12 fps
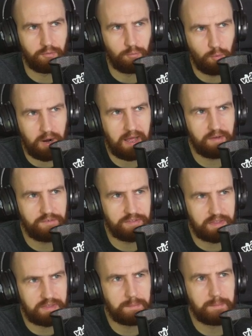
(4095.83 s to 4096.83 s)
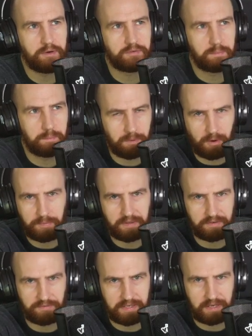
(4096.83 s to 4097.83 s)
rather than the most
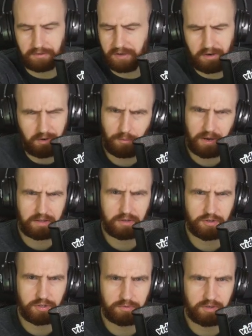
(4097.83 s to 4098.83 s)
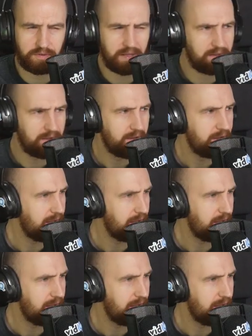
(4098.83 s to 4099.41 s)
popular videos. I don't know why YouTube do that.